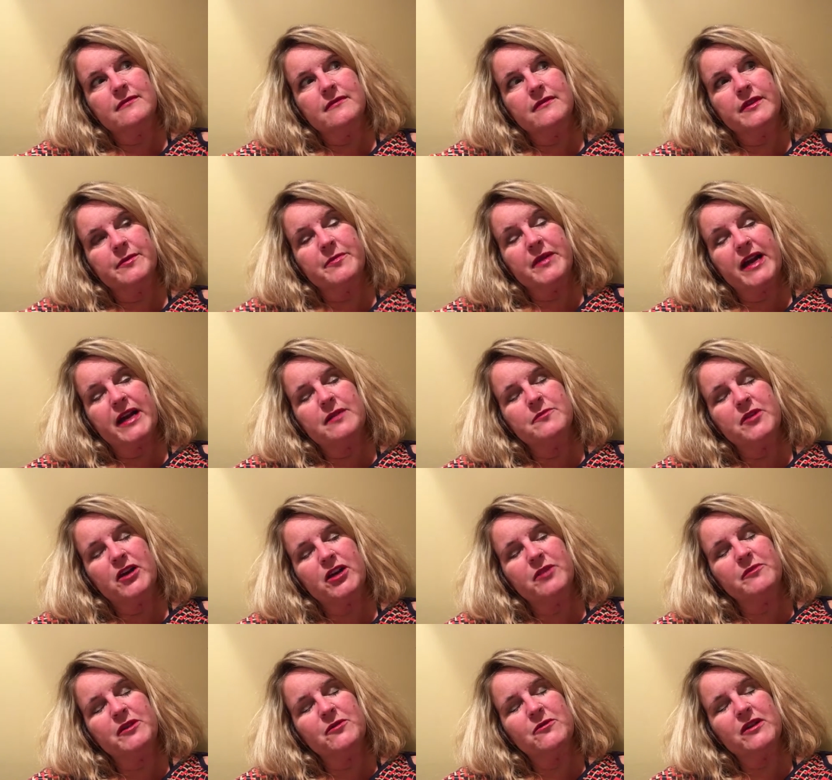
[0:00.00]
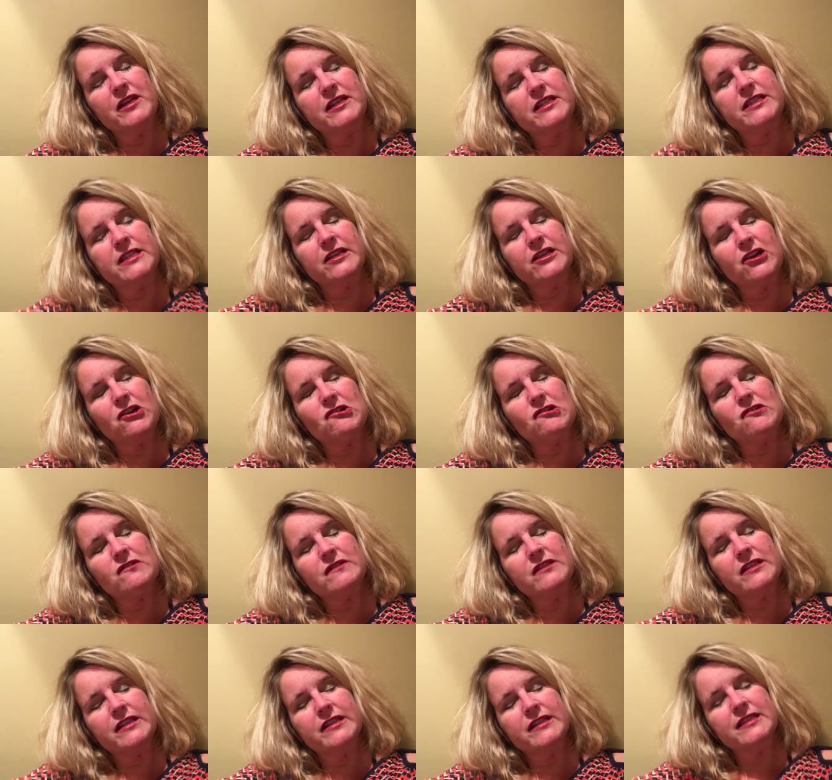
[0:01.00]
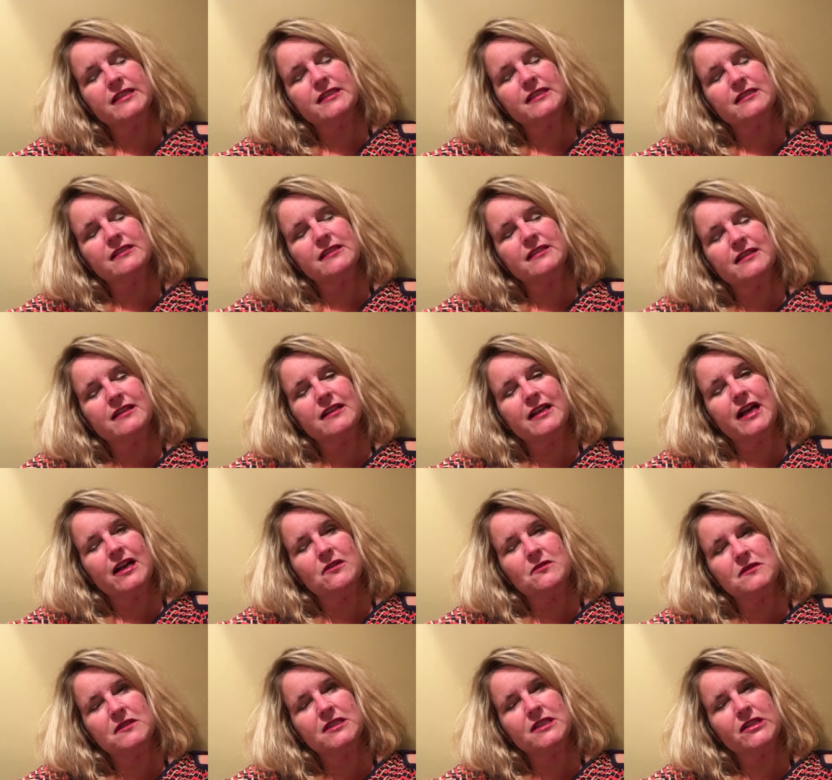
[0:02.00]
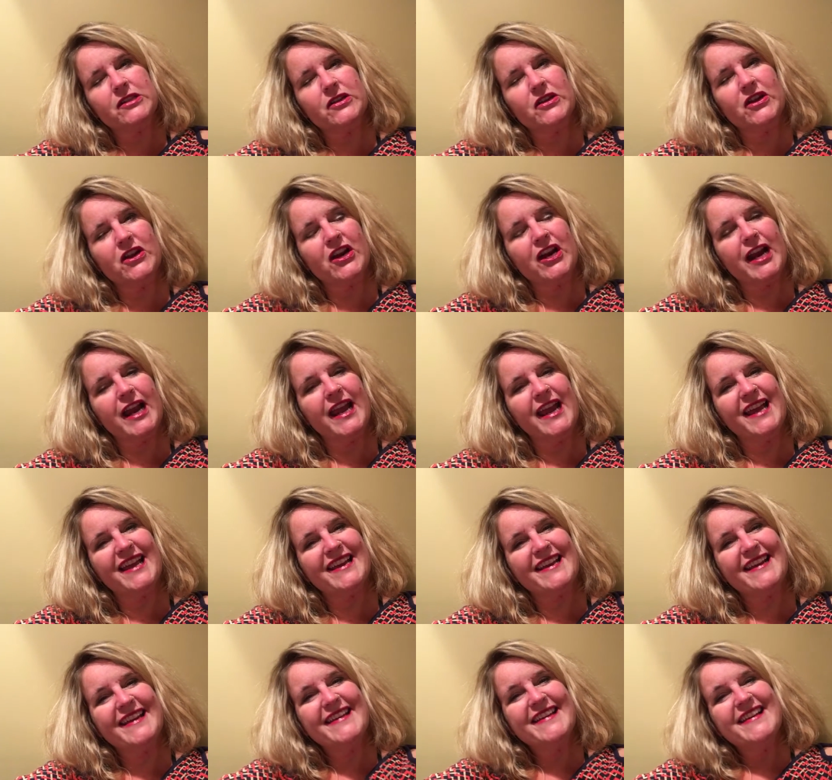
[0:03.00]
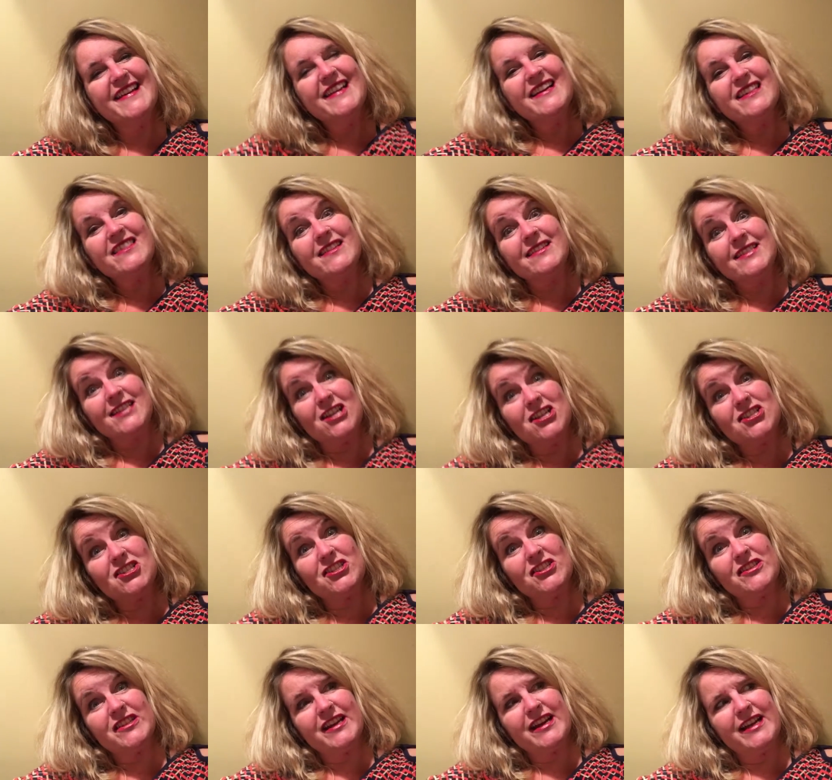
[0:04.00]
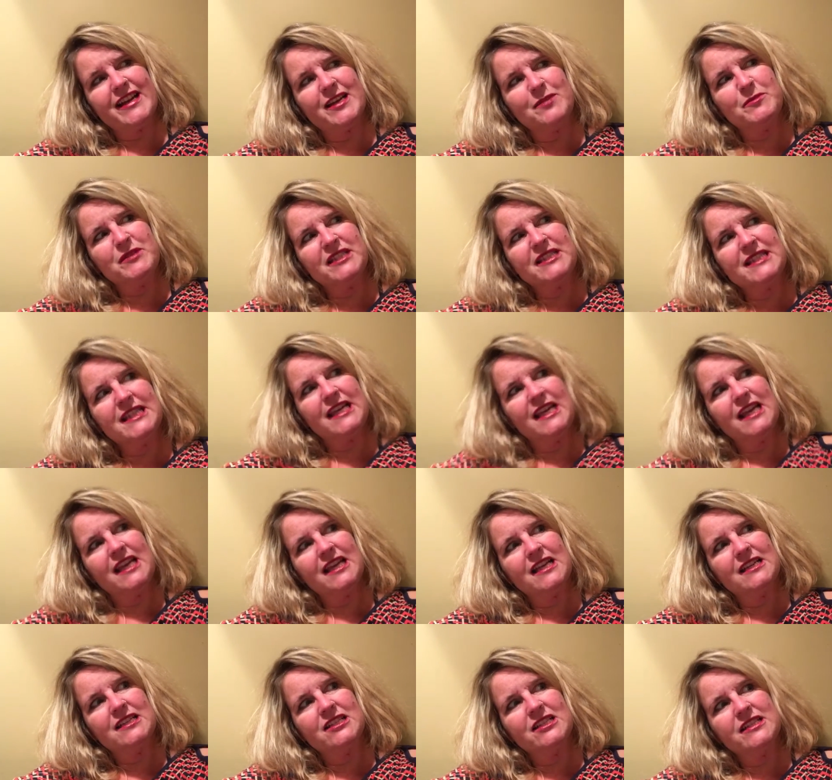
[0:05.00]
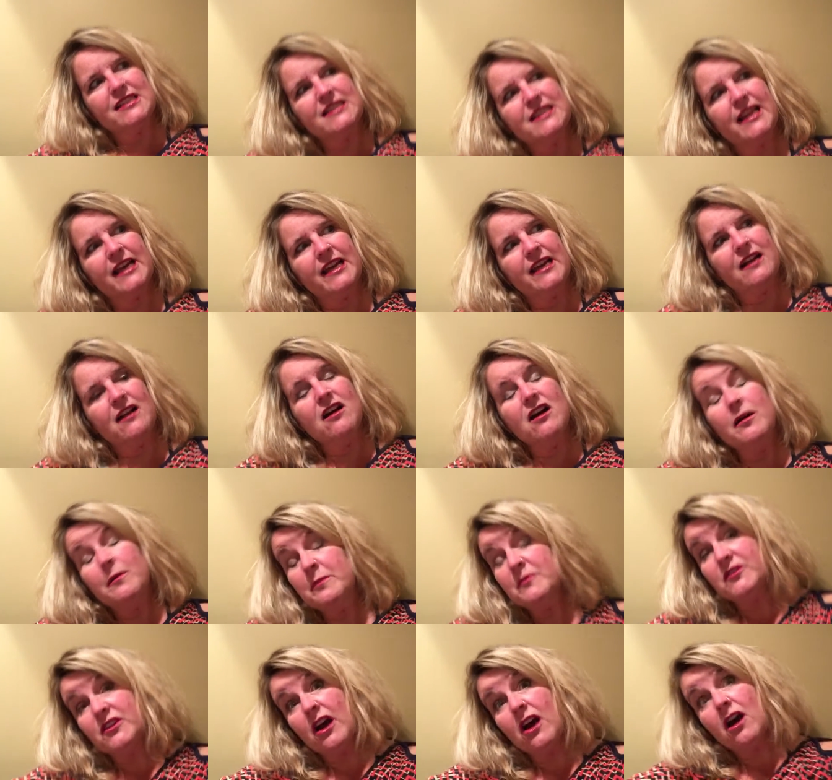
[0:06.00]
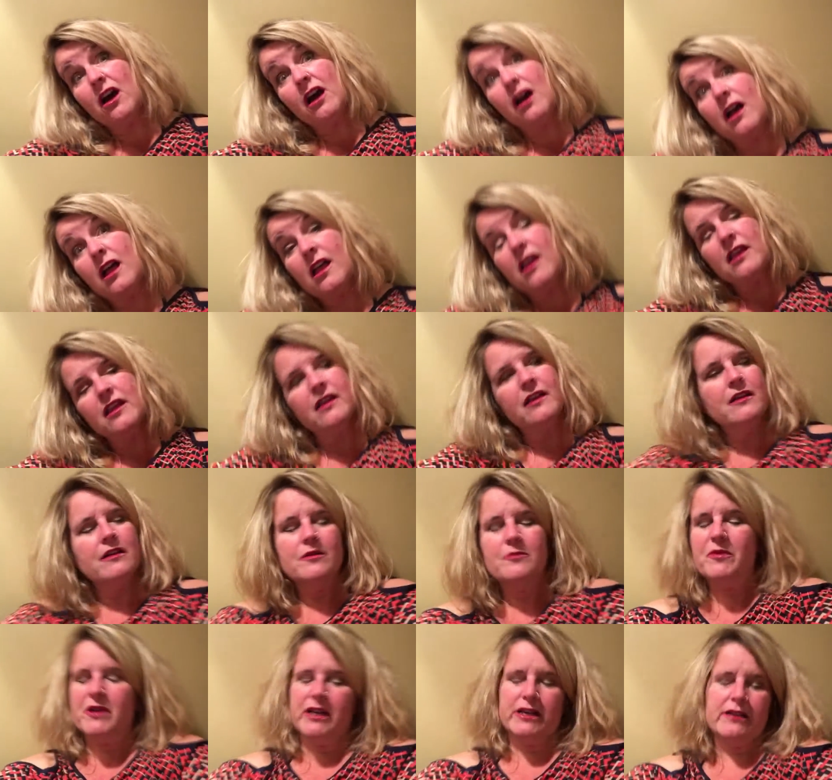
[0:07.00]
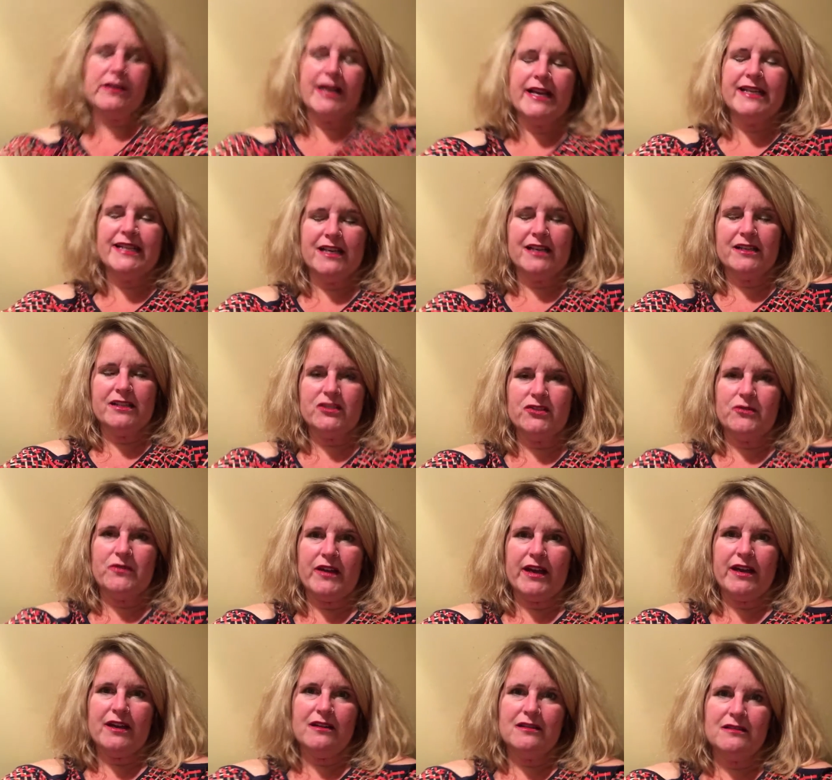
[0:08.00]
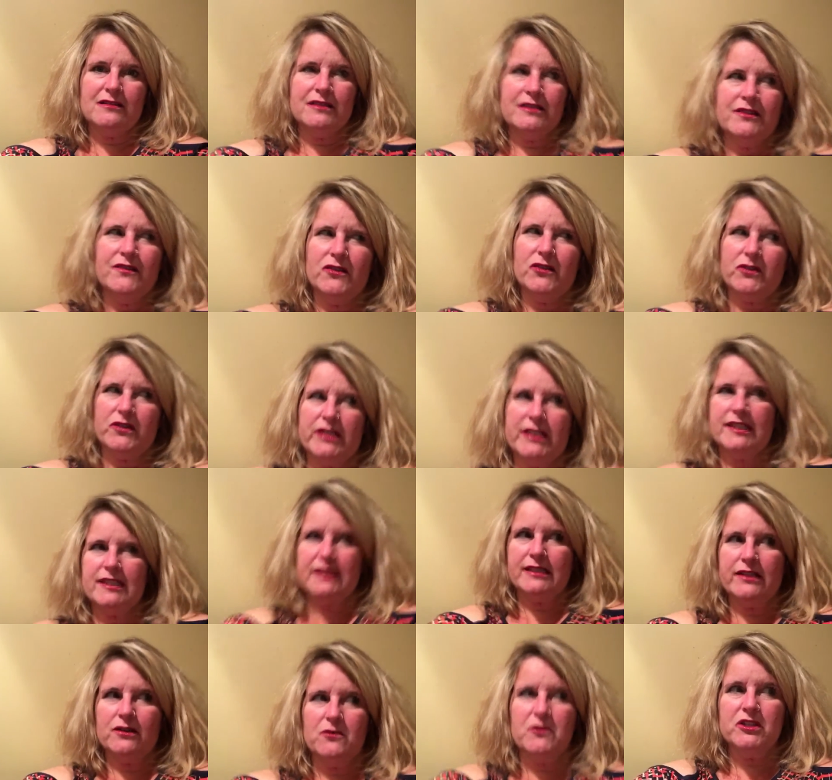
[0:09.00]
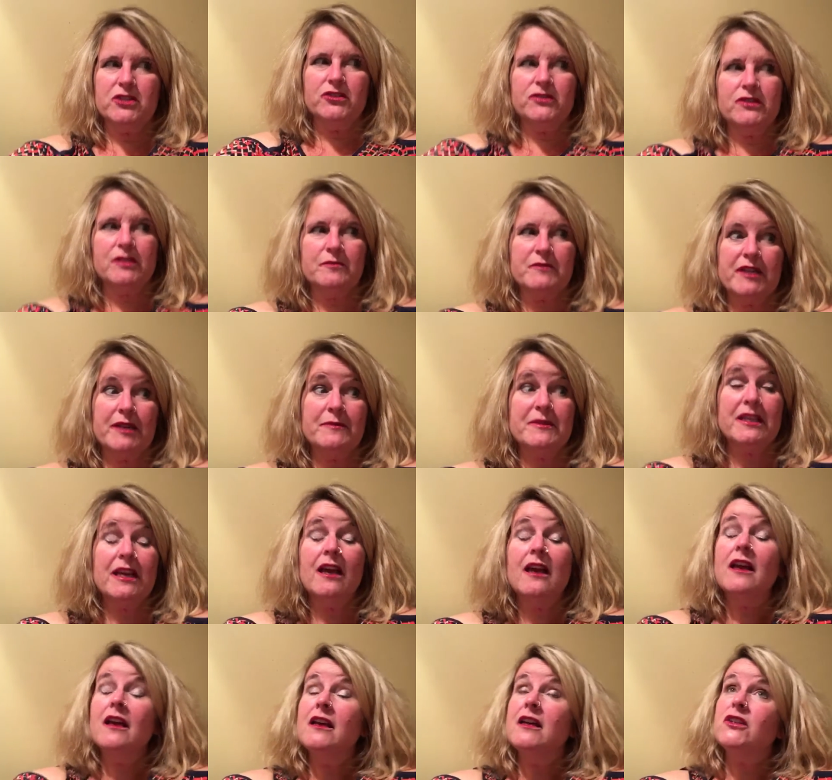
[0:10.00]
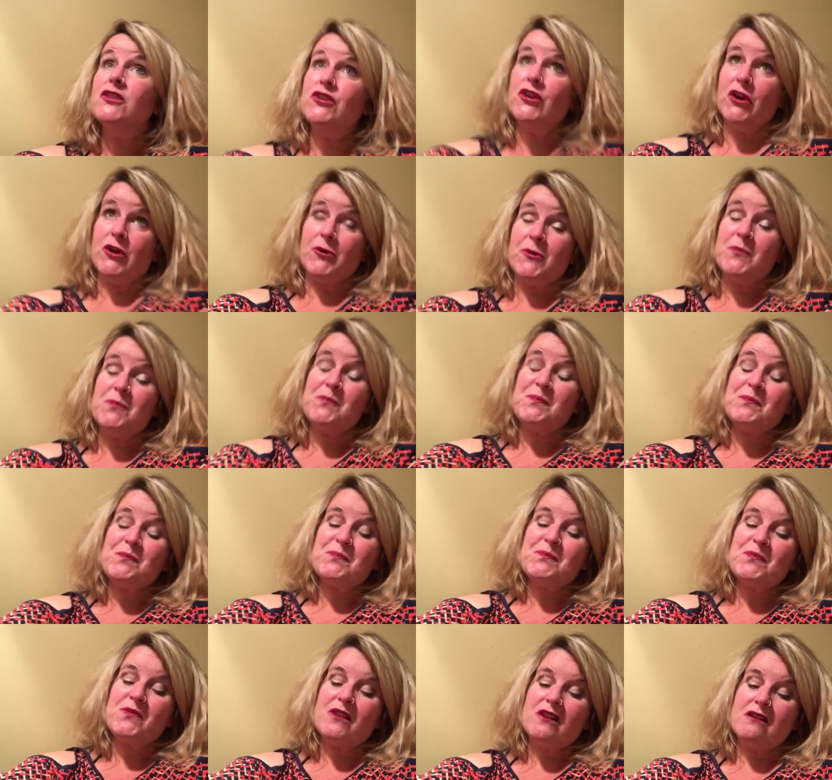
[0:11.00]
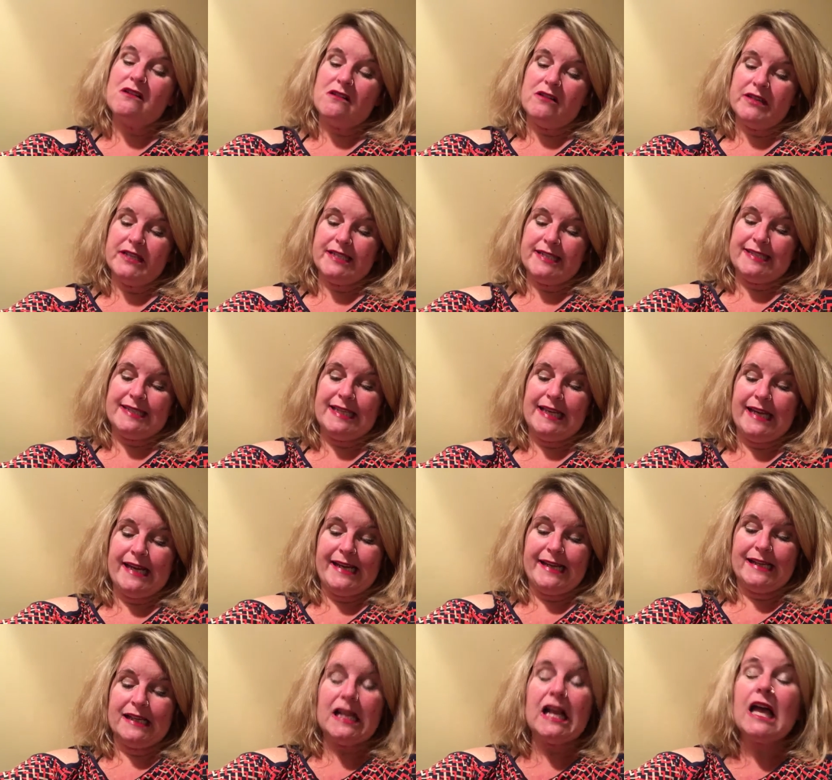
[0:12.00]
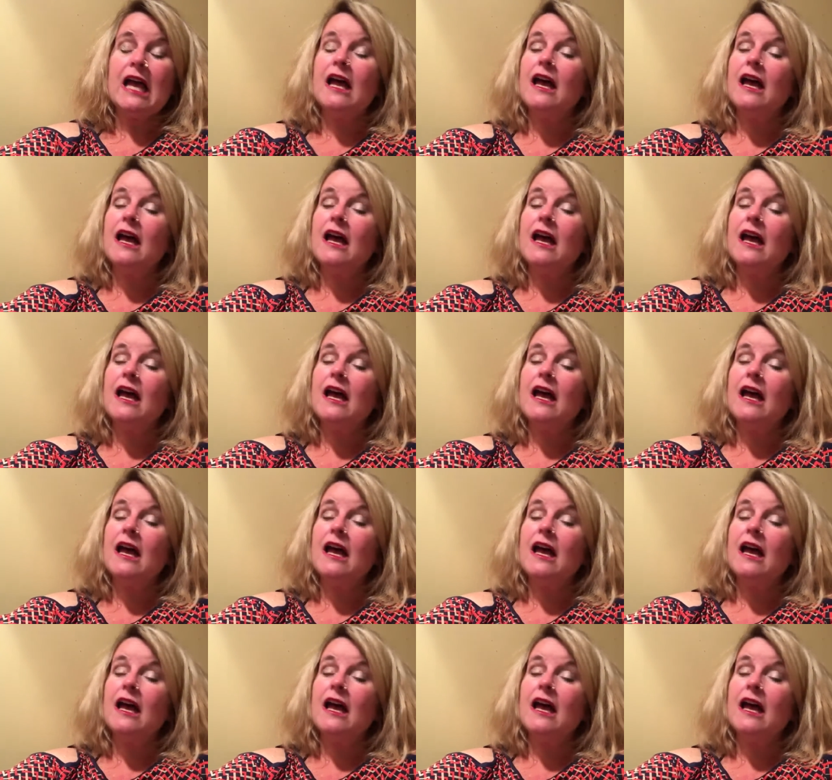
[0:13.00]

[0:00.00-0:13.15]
the bad part of me wanted to go to this counselor and the doctor that I had been seeing and just say, duh. But I didn't do that, even though I still want to sometimes. So all that to say,